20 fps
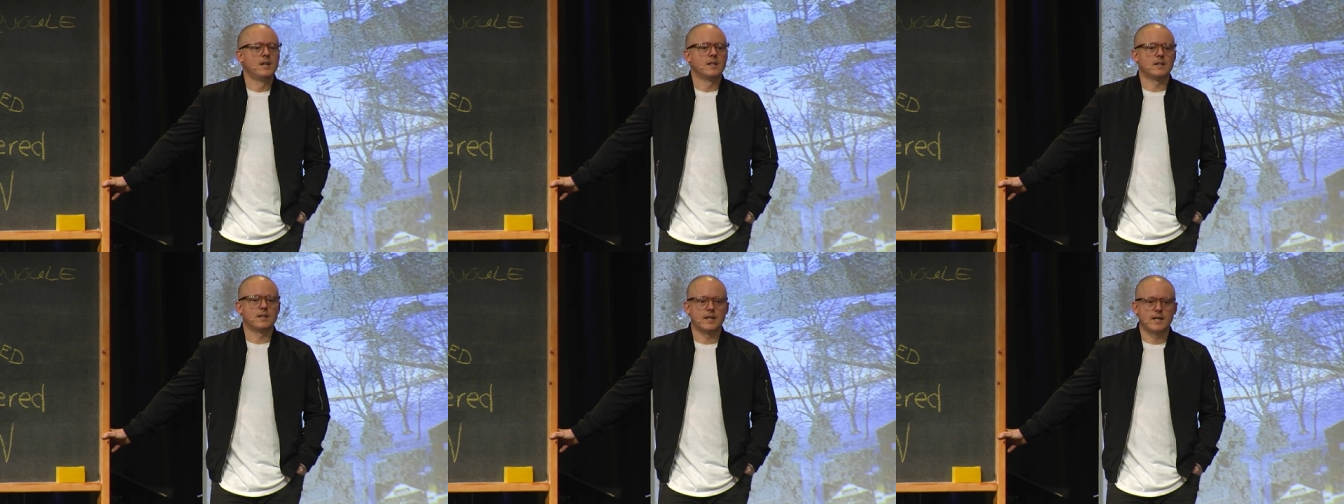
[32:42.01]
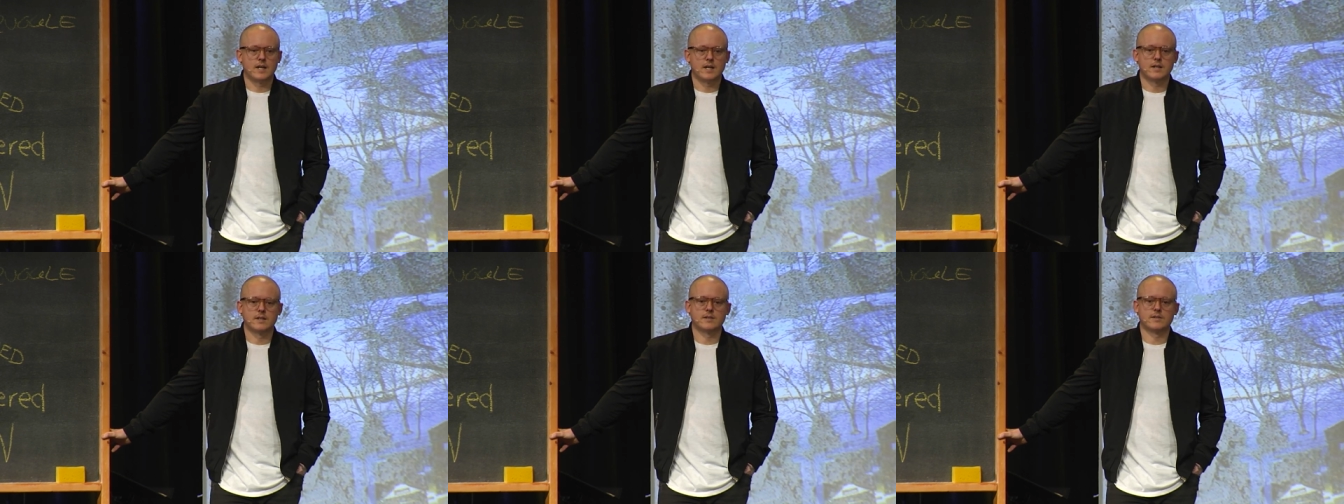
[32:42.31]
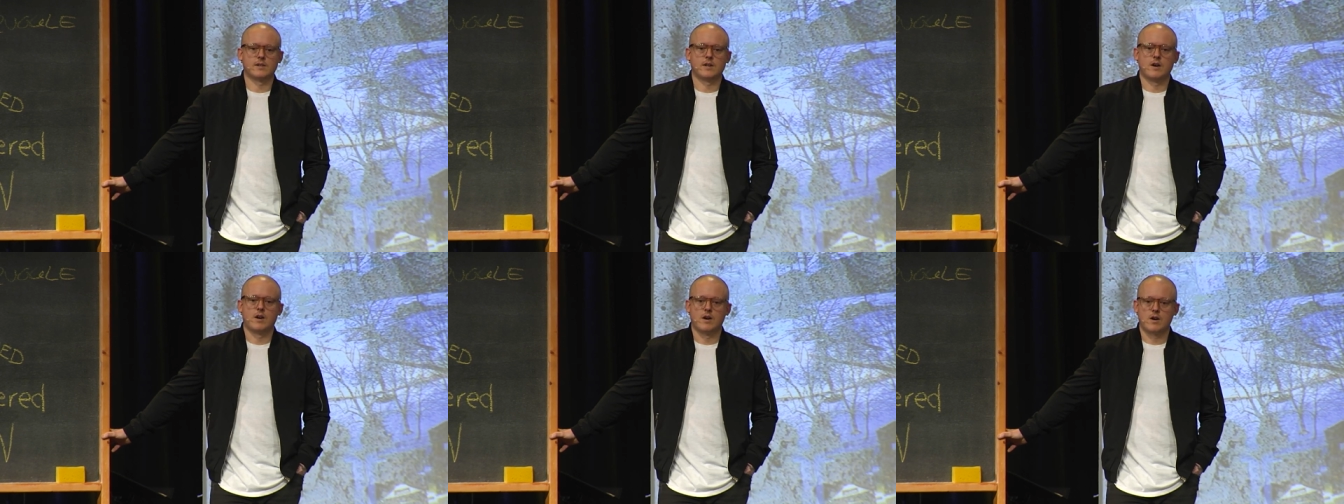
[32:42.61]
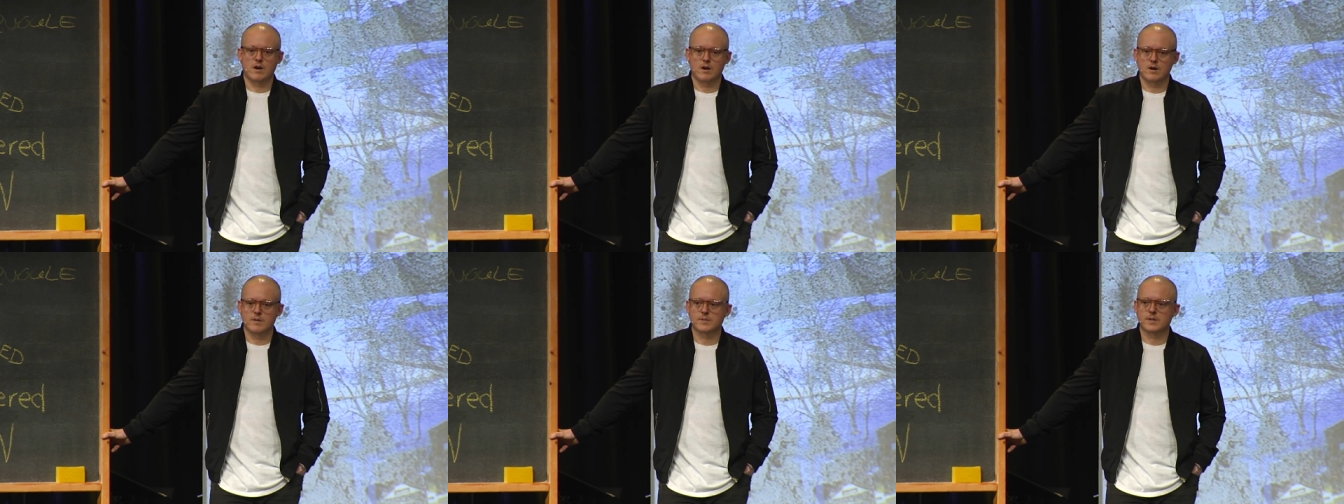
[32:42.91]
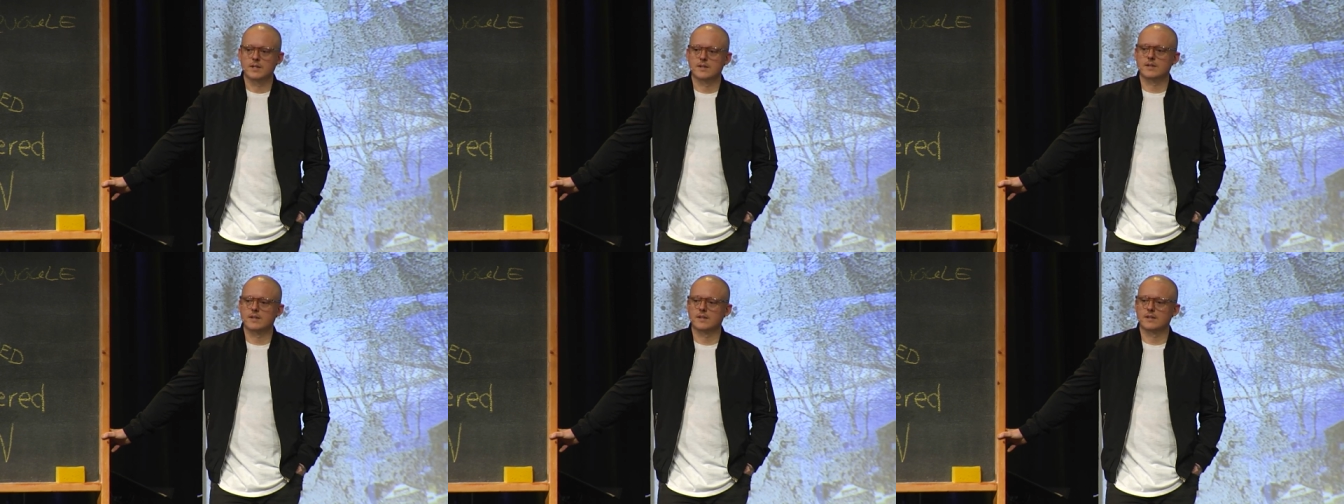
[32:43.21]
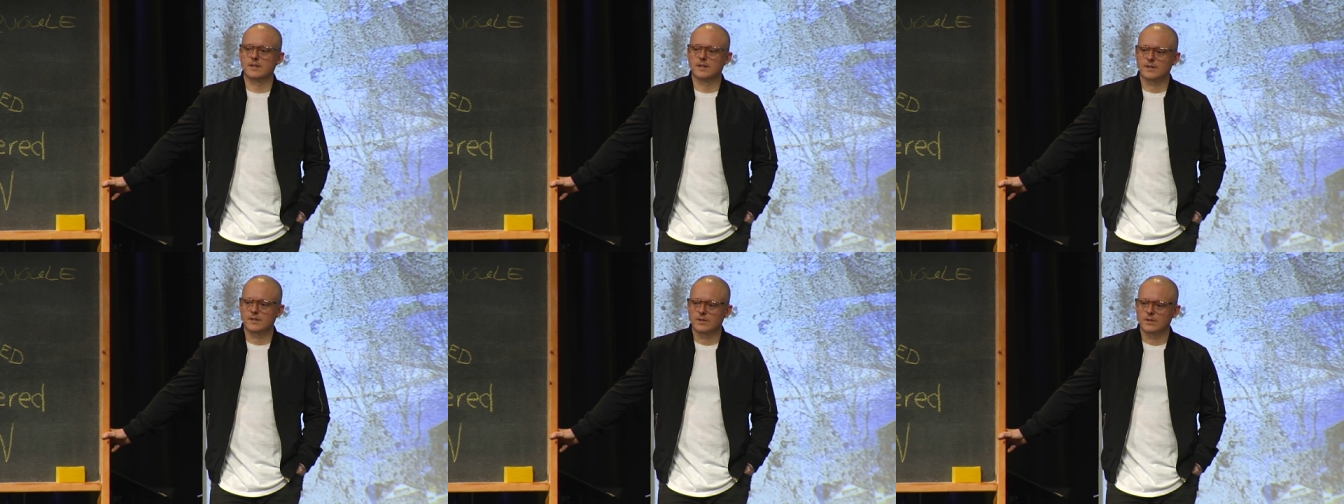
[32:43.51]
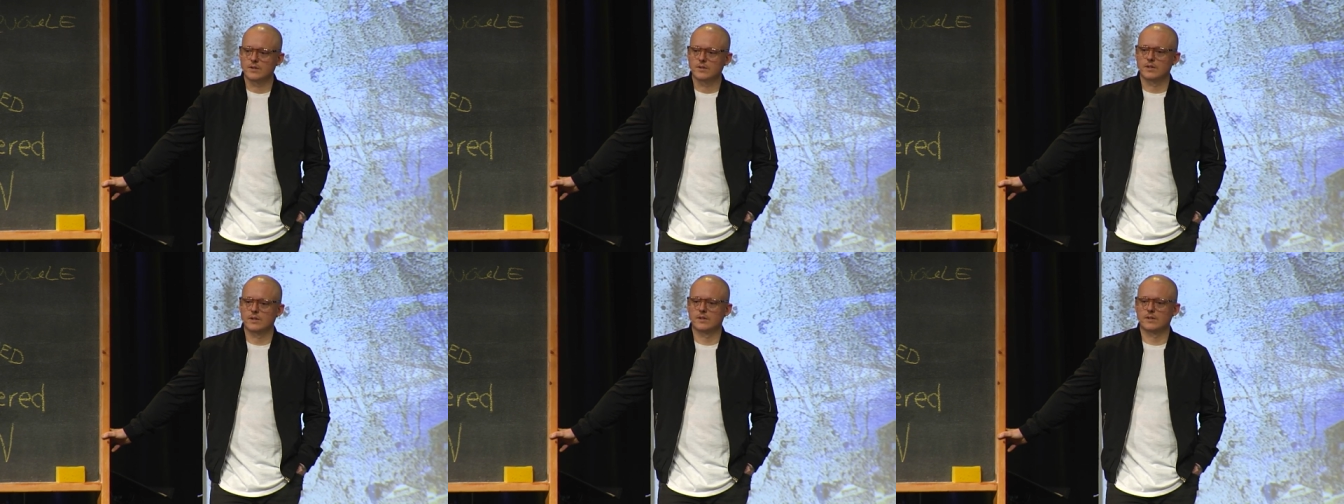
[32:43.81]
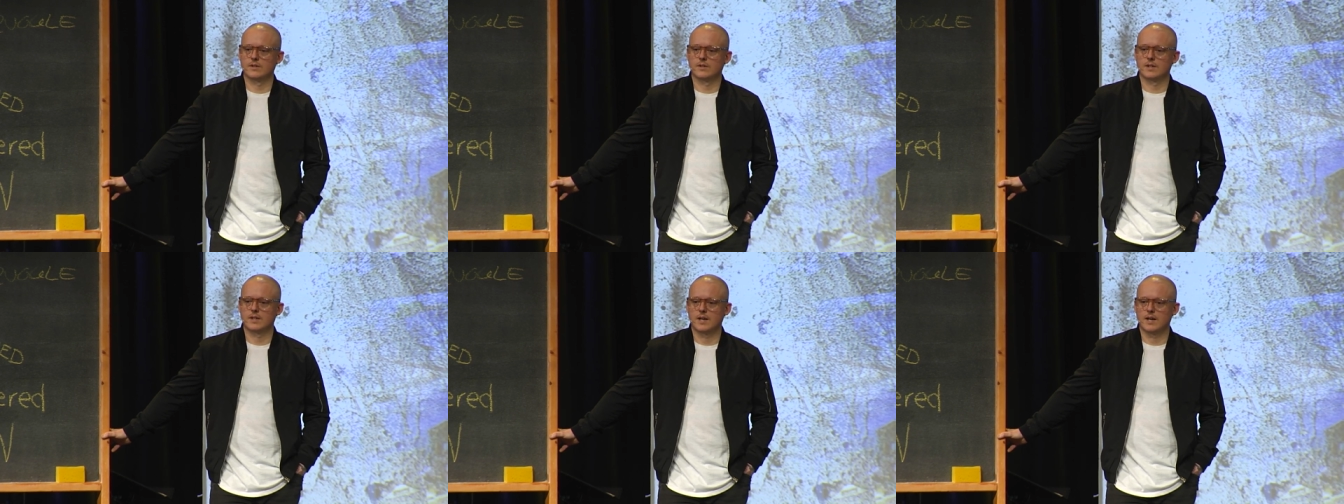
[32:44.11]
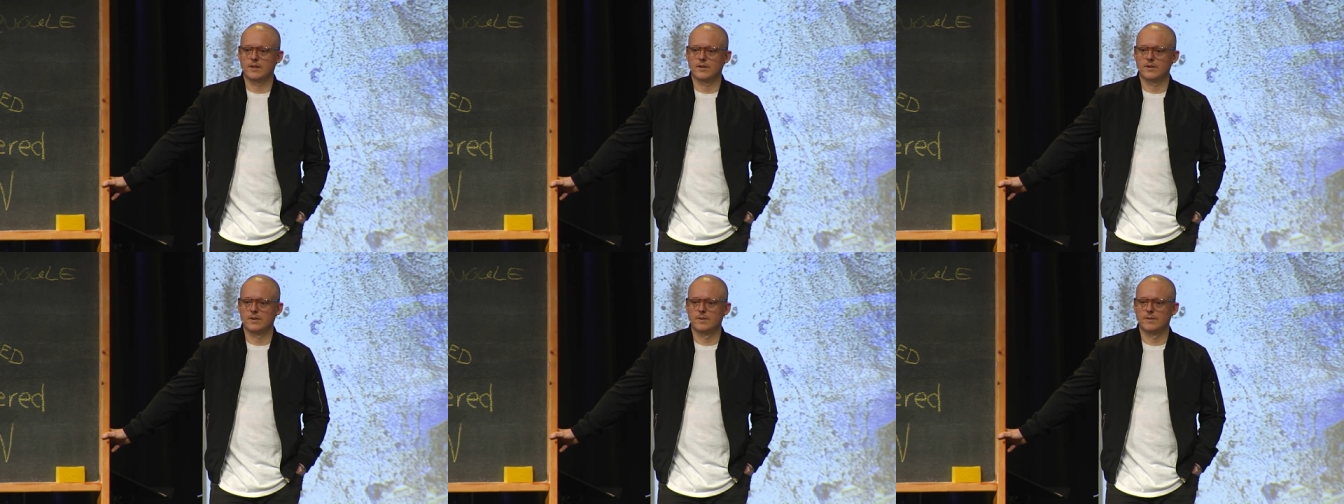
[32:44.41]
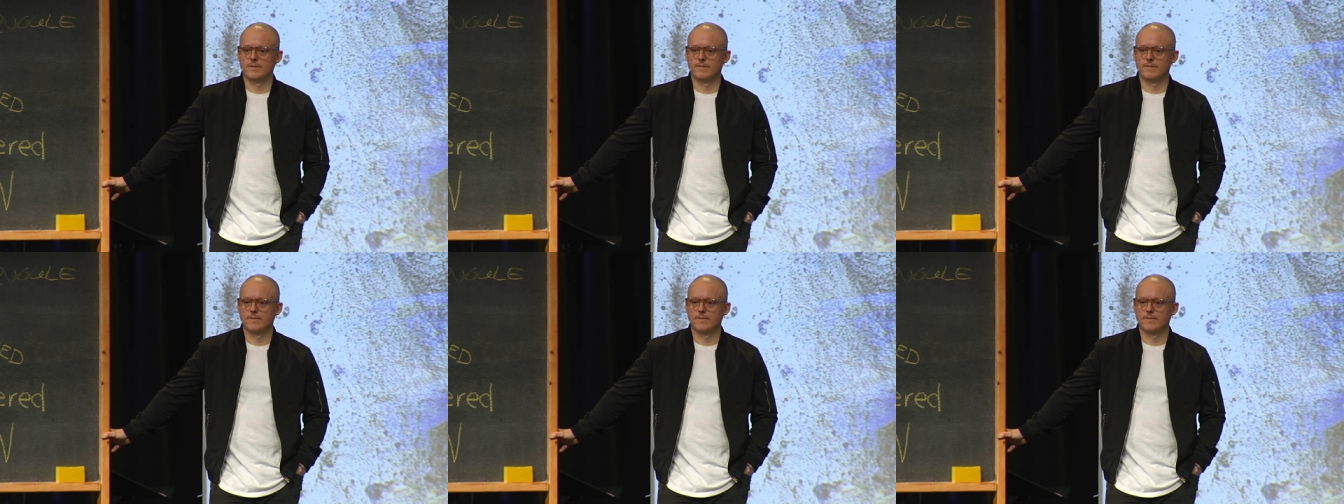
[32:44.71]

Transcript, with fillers: links arms, and says, let's do this together.